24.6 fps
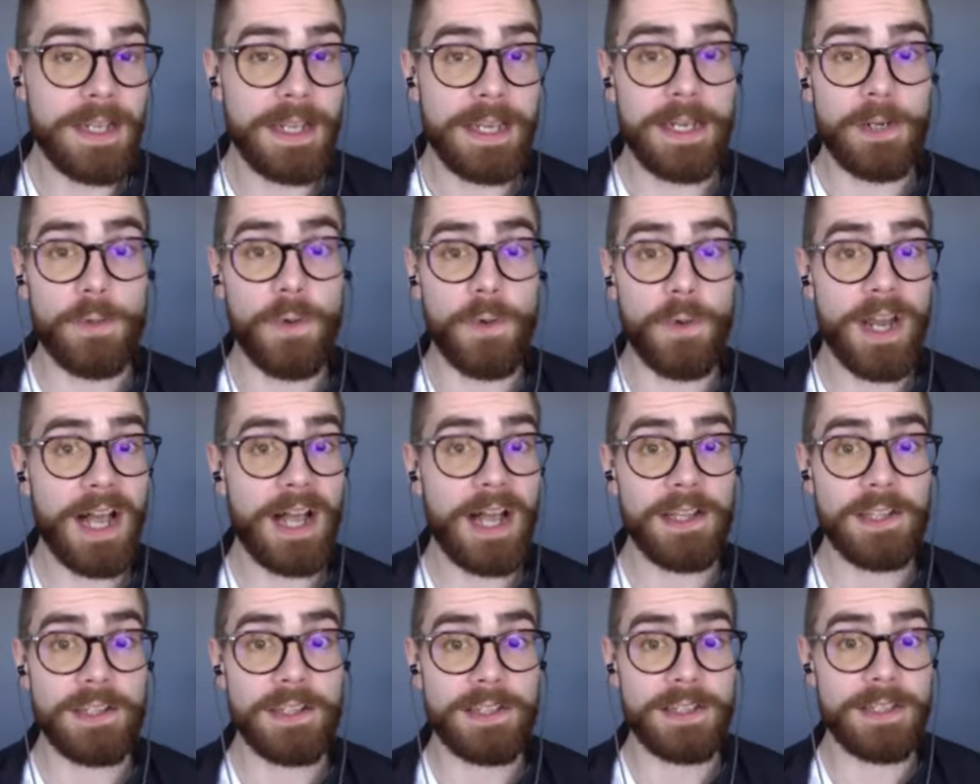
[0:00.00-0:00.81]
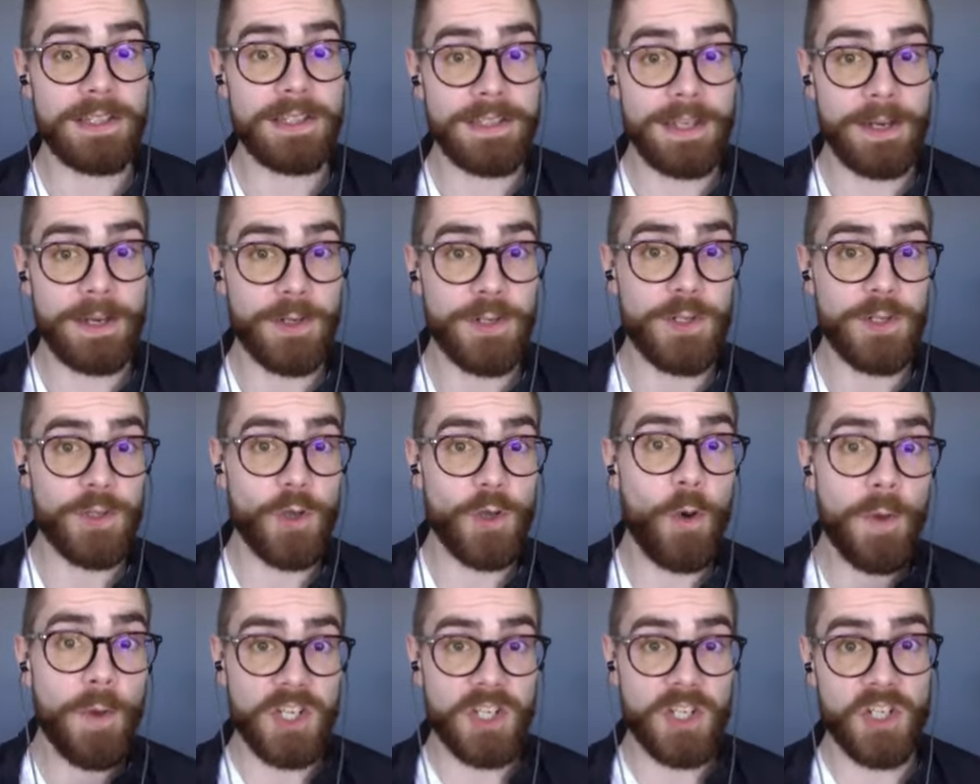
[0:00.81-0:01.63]
in reality, there's
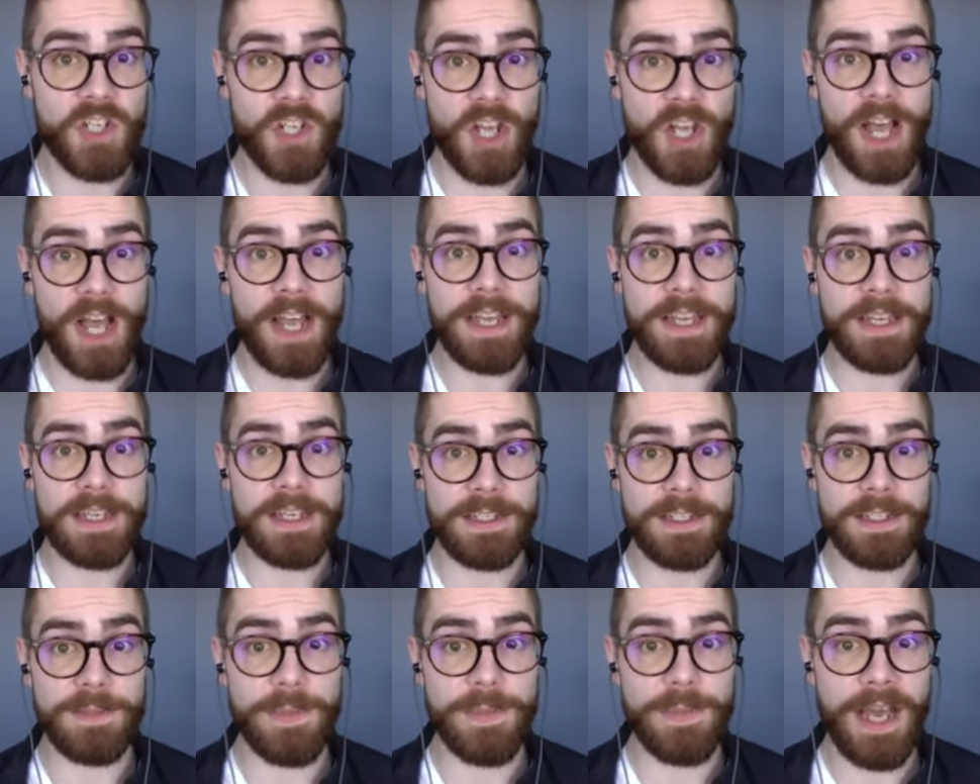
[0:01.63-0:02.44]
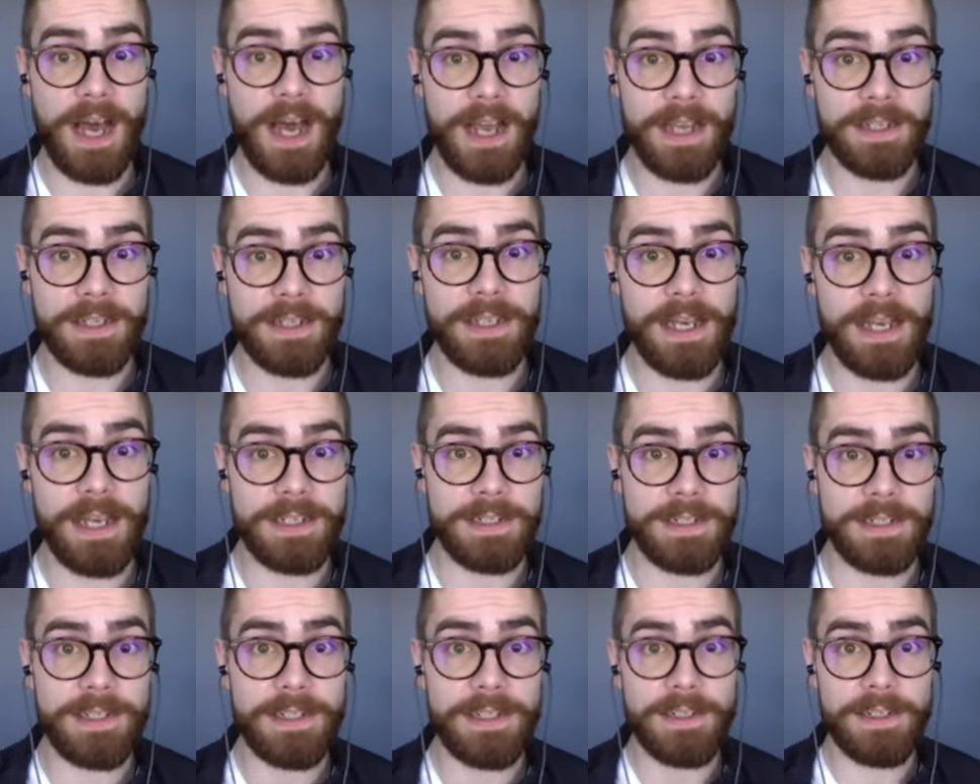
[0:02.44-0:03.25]
so much science behind the
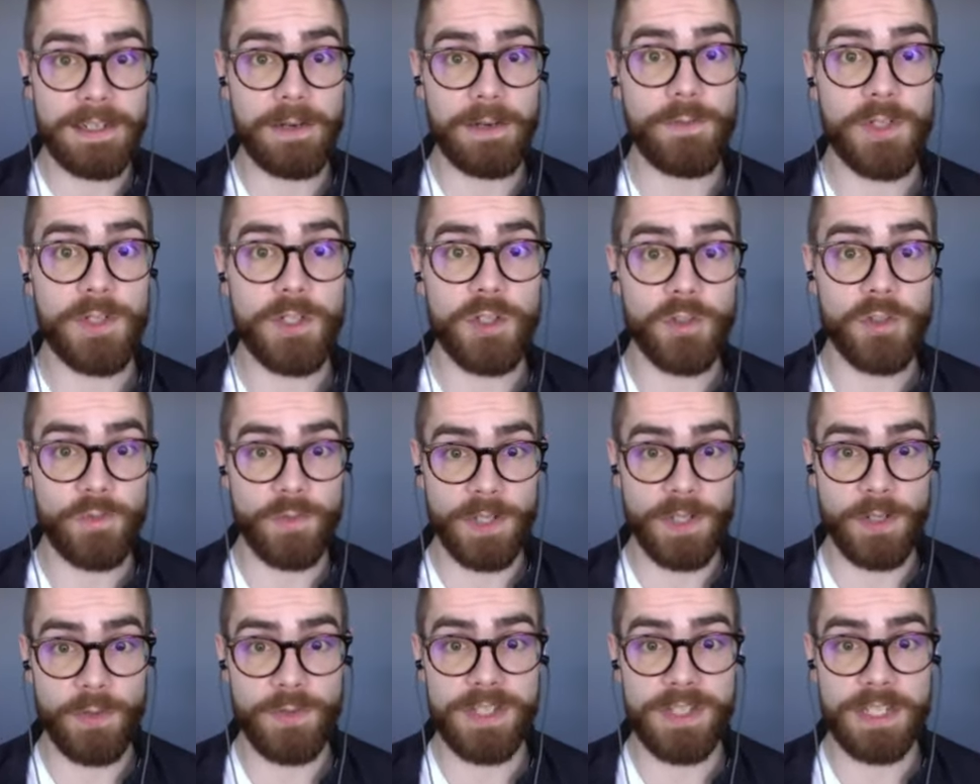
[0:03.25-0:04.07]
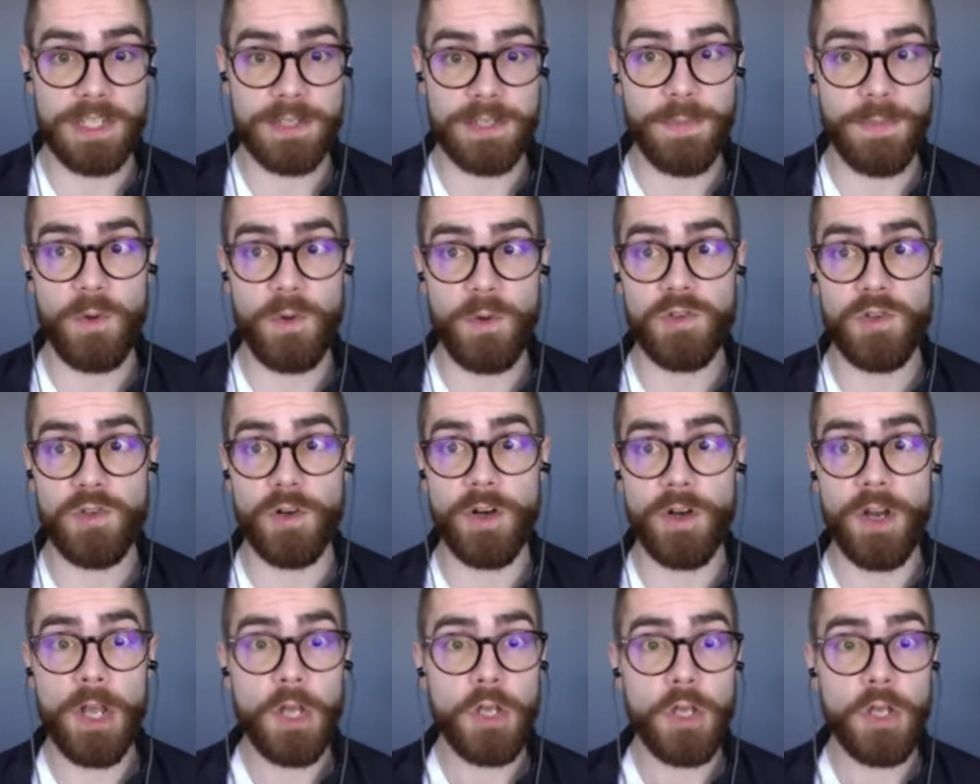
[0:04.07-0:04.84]
idea that we should reduce exposure,